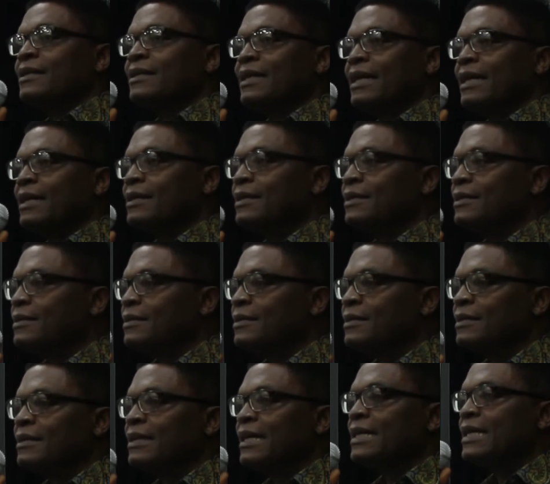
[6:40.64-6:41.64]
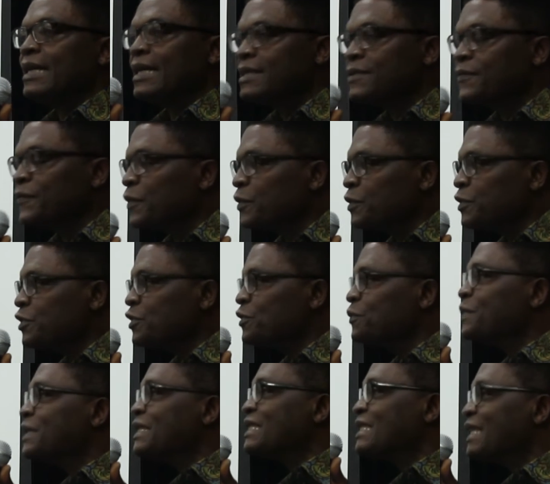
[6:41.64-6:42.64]
then the yes vote
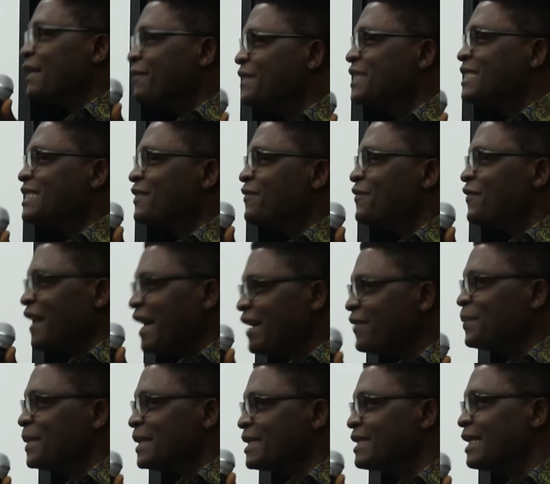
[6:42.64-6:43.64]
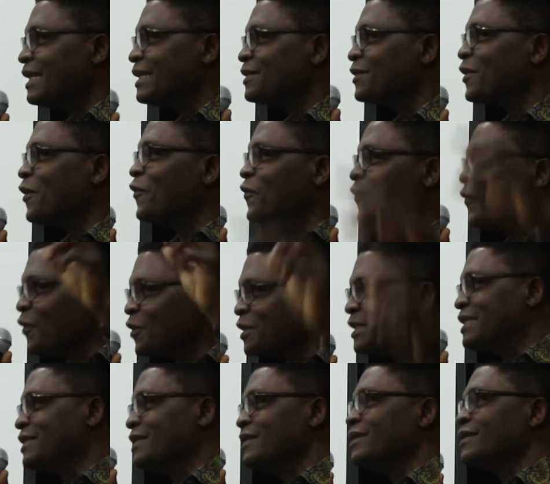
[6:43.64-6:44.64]
should be 75% or
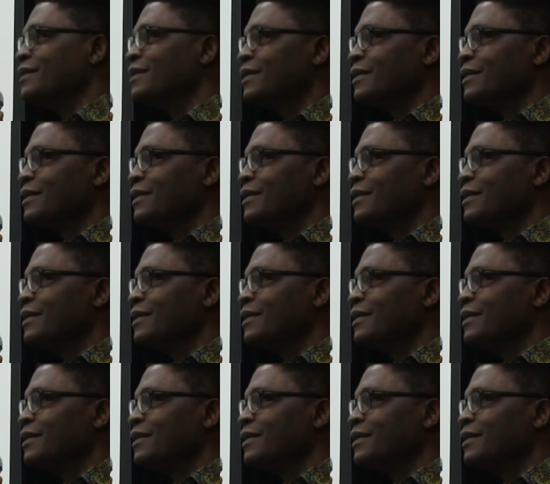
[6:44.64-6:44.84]
40.